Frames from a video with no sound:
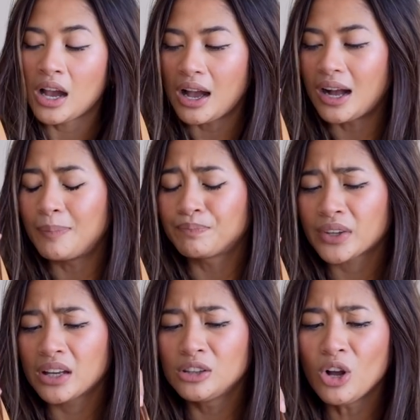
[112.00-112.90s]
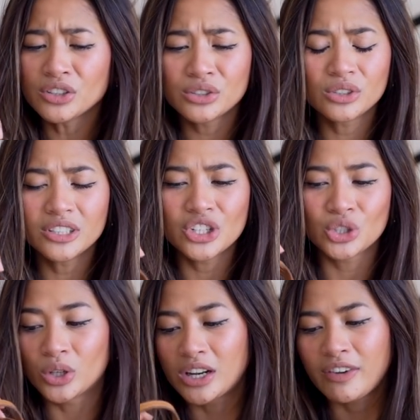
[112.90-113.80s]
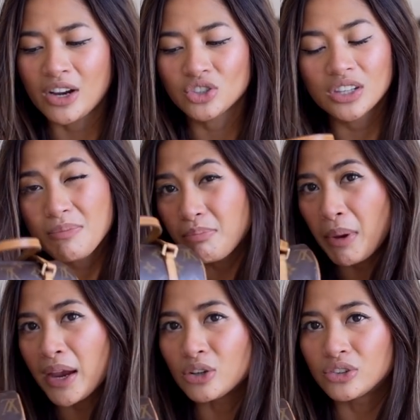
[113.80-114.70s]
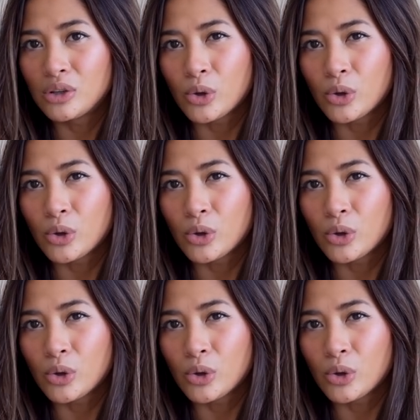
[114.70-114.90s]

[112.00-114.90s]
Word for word: Um, long story short, I've actually been on the